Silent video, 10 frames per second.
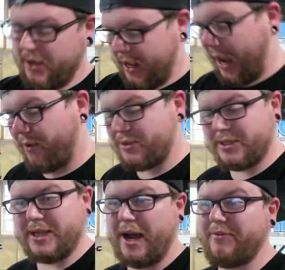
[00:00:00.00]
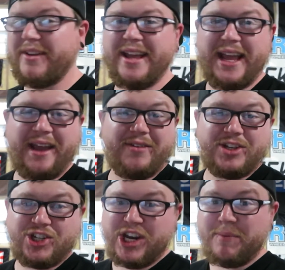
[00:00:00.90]
out stuff, if
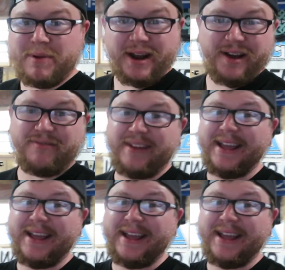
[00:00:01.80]
it's cheap enough,